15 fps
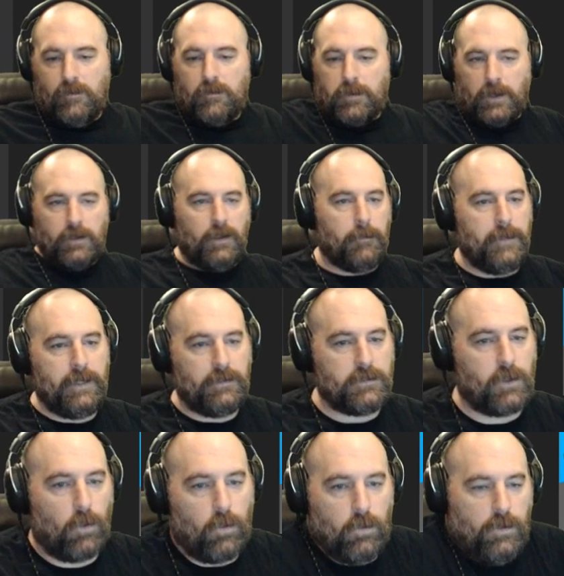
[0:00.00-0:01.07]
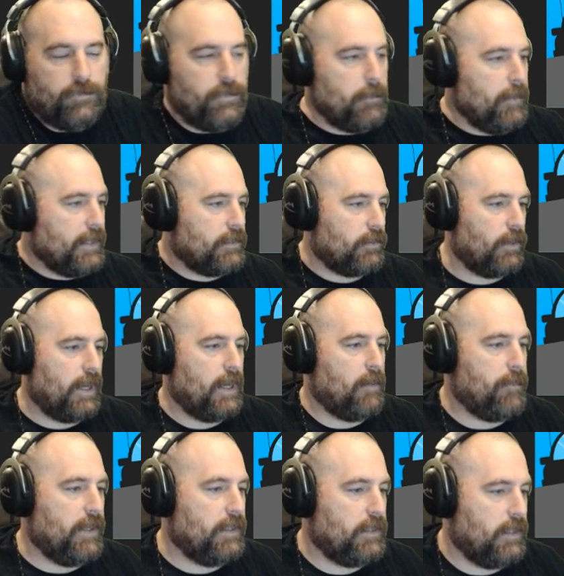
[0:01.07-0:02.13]
But, I mean, it's cool. If it makes her
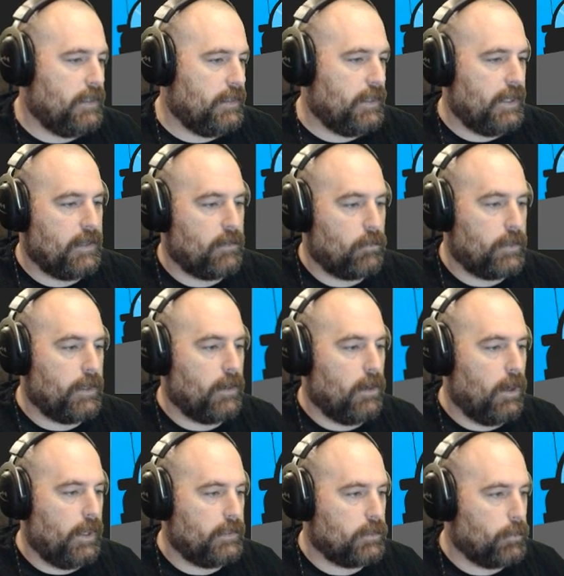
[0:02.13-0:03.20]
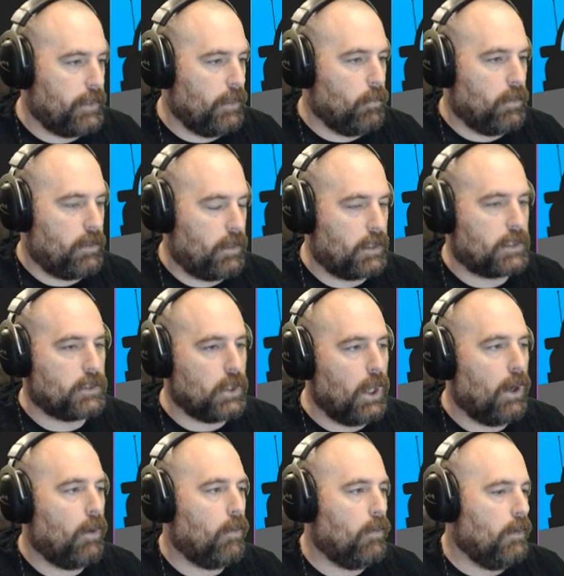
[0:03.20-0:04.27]
happy at the end of the day, I don't care. Alright, so we're going to work on a
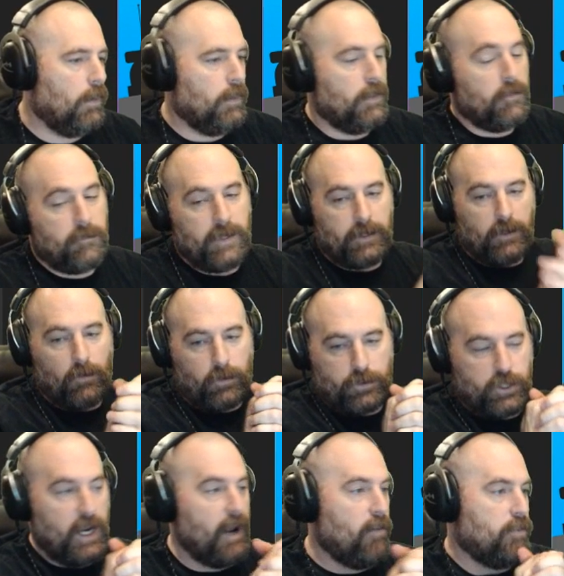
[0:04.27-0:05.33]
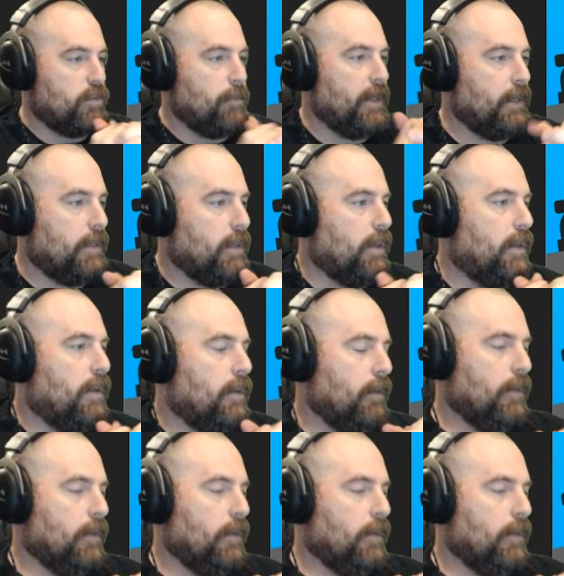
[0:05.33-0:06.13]
glow. Man, y'all are challenging me tonight.